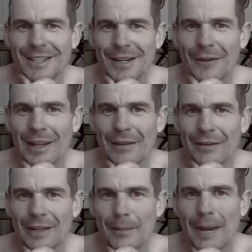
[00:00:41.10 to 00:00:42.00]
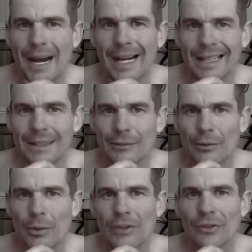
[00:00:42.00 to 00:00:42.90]
on the left there. Mark
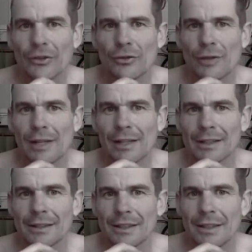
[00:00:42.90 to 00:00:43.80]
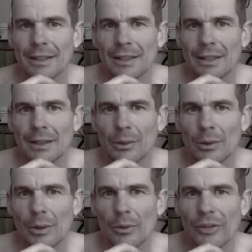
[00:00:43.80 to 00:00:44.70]
from Western Australia,
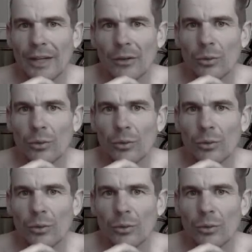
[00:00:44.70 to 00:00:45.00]
who was out as